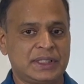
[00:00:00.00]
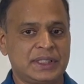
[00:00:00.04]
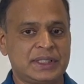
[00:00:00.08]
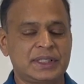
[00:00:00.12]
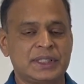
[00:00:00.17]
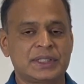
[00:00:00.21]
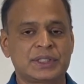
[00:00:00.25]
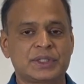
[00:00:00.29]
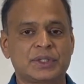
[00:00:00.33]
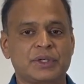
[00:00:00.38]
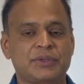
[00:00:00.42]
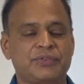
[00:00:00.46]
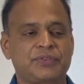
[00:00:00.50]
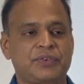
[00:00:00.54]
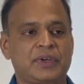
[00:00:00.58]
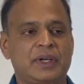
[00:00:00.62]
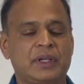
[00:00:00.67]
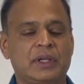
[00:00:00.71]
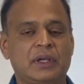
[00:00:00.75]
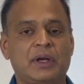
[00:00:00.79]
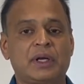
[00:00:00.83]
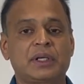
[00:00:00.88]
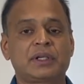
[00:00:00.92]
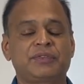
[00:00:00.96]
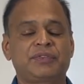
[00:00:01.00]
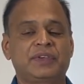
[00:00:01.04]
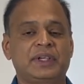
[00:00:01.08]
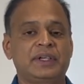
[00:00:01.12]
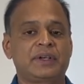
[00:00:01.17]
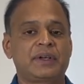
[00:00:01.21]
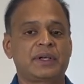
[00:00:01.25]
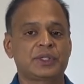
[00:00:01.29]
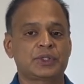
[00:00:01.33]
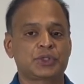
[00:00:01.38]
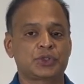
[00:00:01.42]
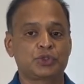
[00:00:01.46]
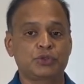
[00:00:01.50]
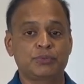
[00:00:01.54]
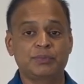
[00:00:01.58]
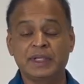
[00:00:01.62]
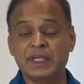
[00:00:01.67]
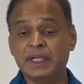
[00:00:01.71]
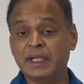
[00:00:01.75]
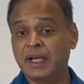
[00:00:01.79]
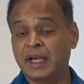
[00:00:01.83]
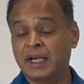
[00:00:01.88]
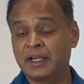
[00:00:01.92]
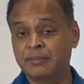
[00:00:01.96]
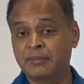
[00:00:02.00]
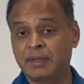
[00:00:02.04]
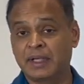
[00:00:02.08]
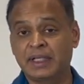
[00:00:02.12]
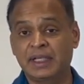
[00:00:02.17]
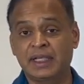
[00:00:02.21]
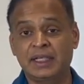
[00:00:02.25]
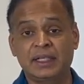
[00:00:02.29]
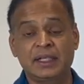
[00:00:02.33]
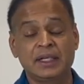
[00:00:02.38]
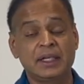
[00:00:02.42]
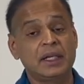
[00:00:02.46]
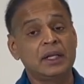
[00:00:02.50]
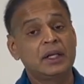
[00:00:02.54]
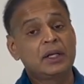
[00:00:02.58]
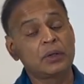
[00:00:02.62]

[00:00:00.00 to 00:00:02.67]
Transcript: this is of a lot of interest to me and many